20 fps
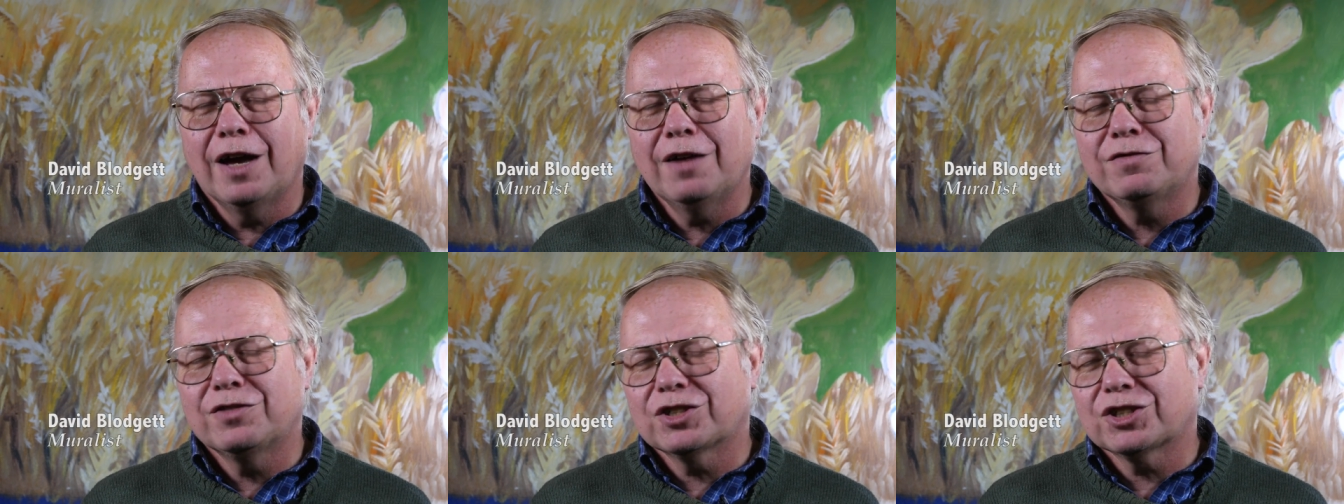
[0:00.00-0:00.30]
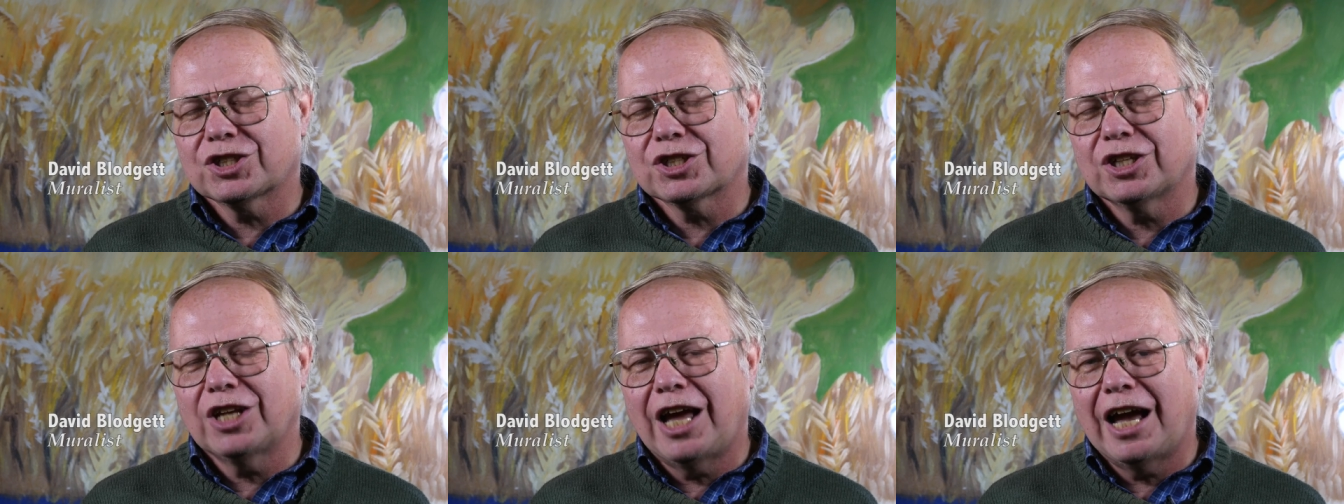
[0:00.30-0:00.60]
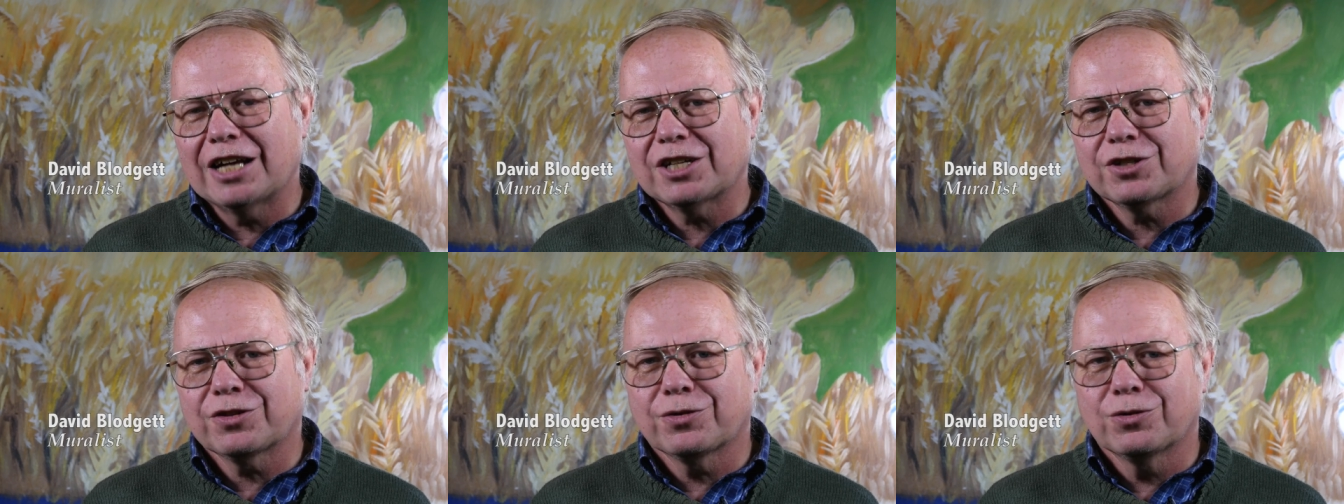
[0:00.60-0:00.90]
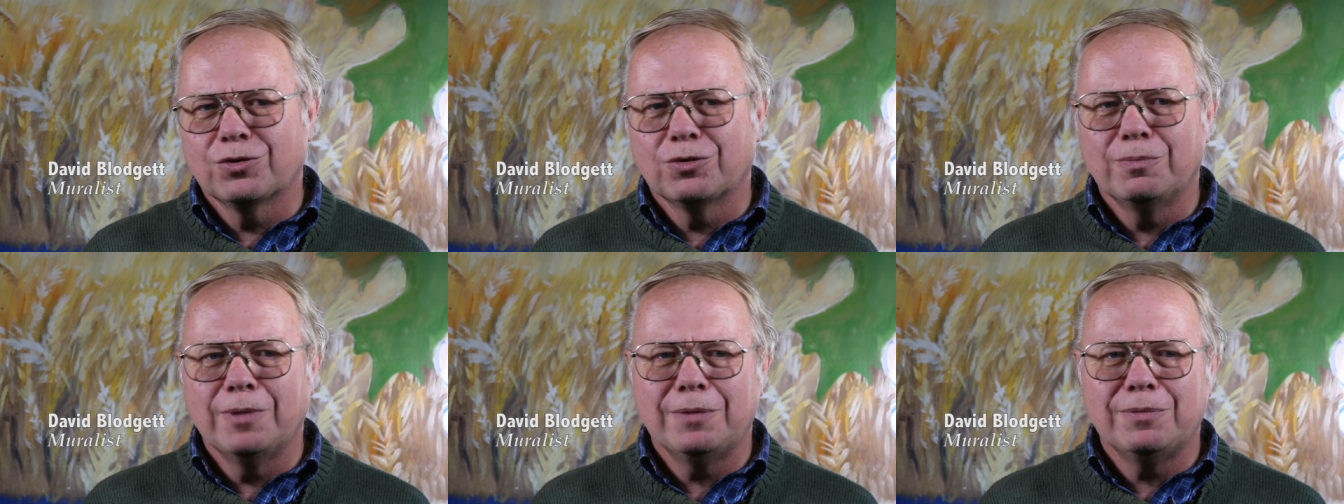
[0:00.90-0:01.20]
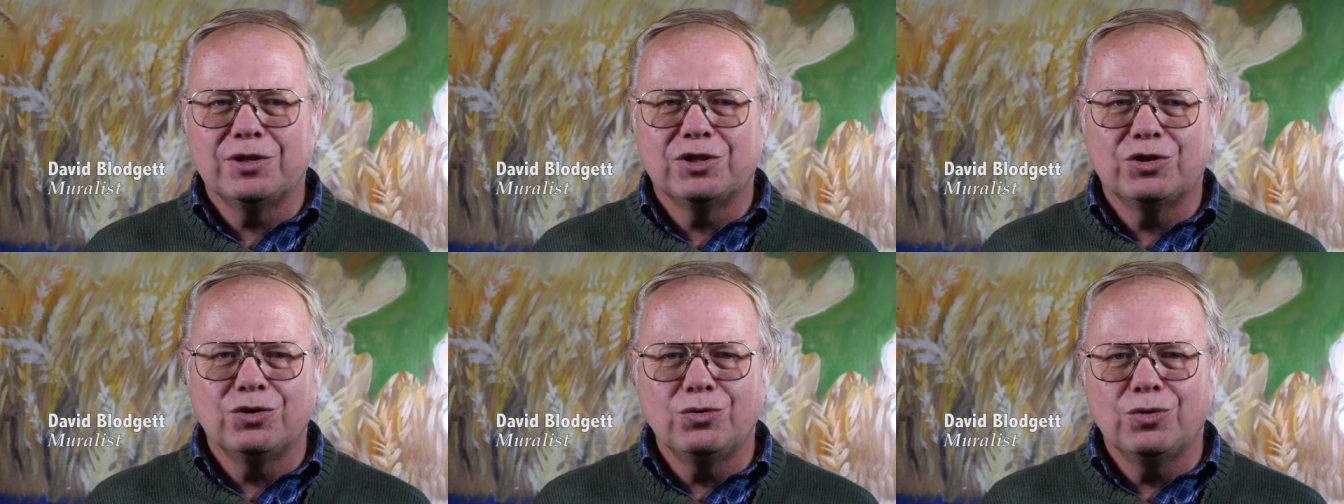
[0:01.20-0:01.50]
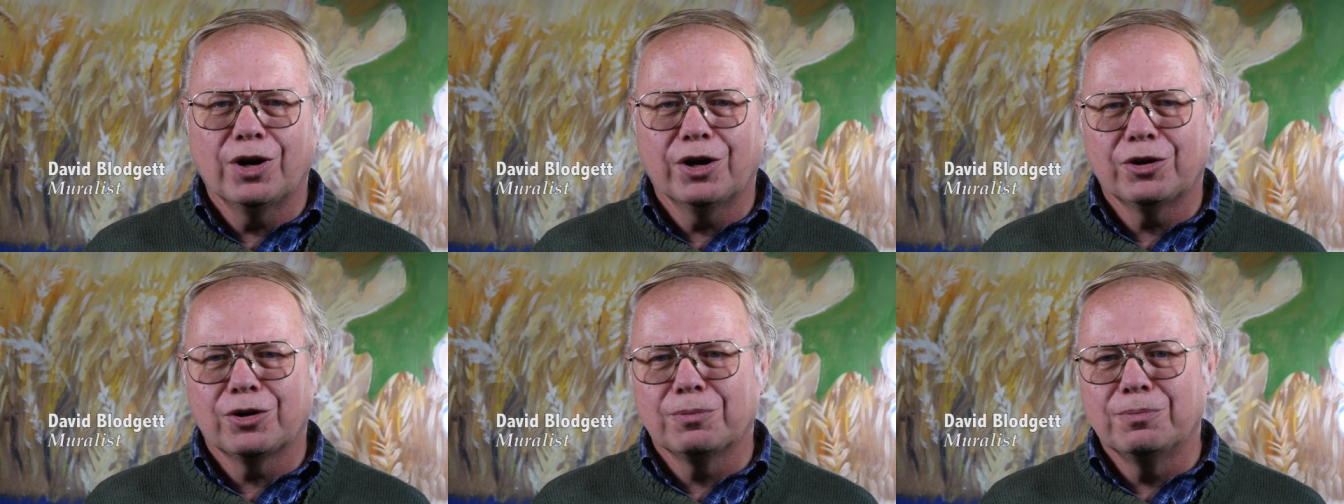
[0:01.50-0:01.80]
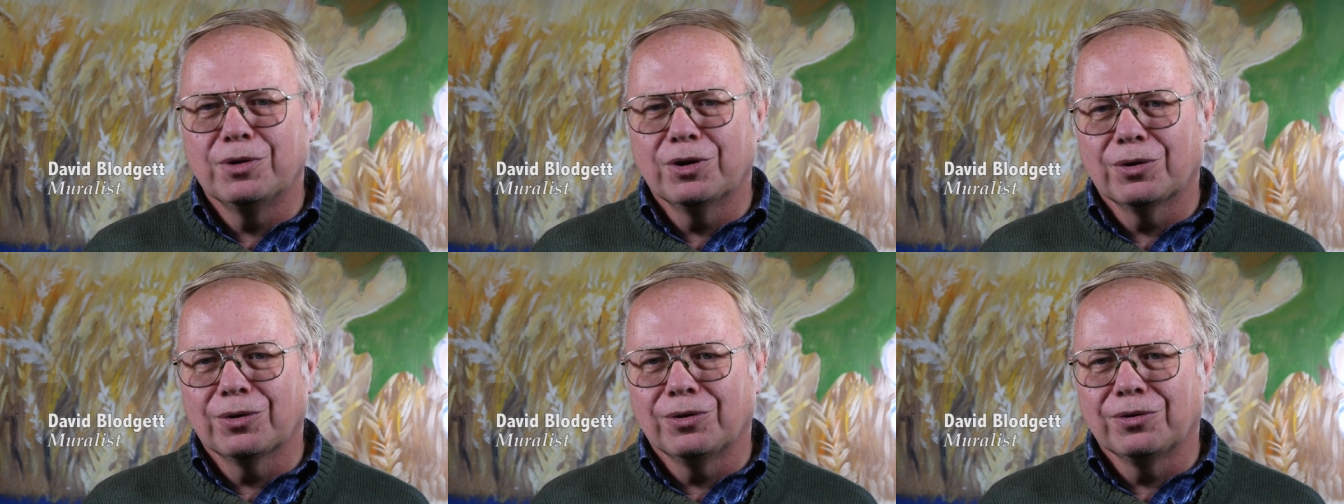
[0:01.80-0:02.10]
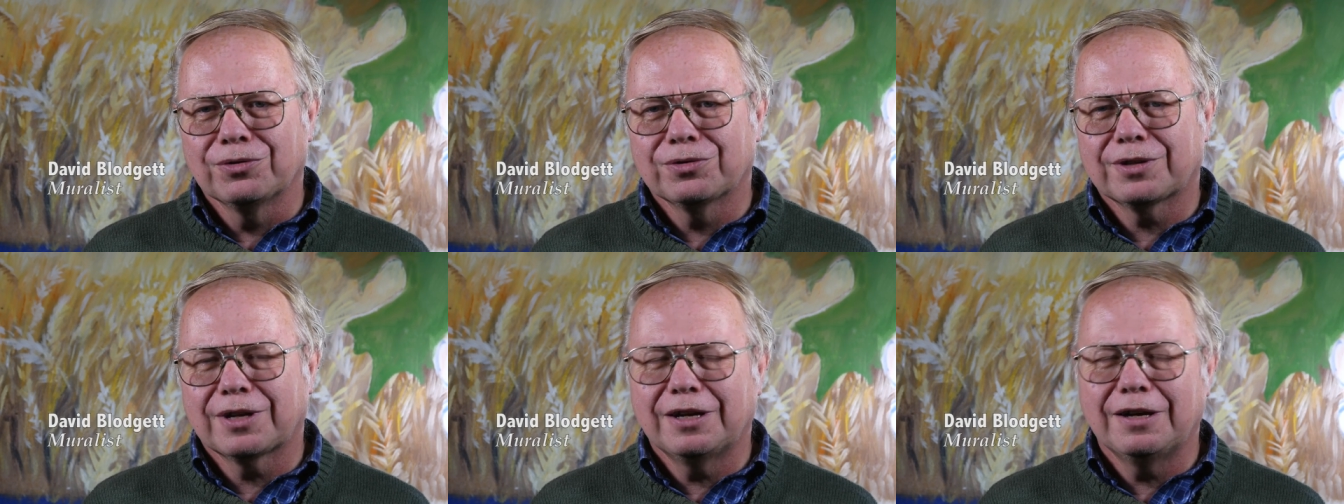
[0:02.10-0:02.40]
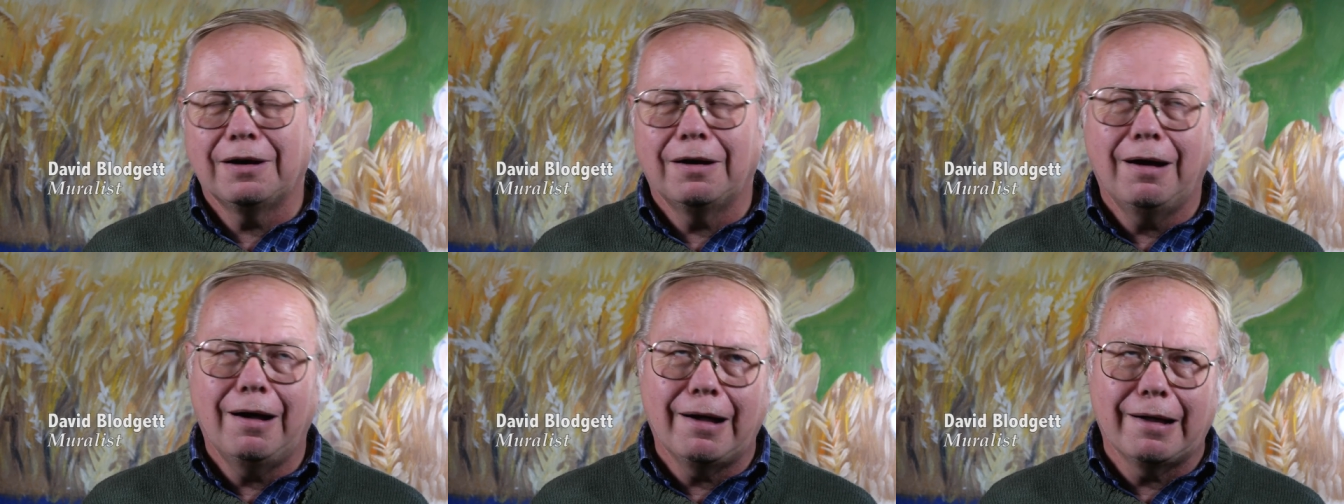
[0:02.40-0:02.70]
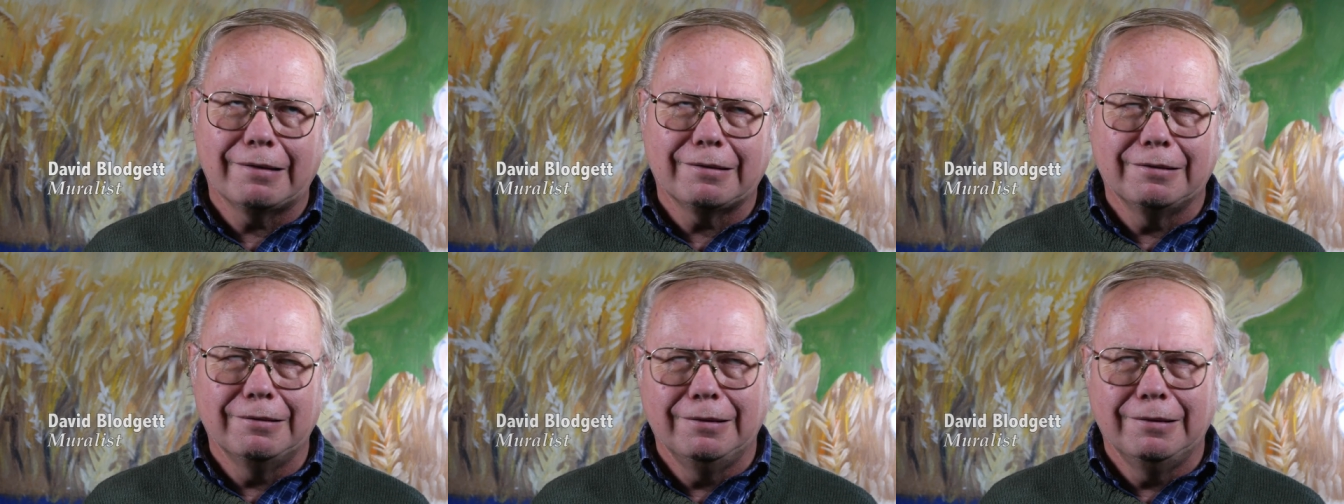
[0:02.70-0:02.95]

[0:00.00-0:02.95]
I've sloshed through maybe 200 murals, God,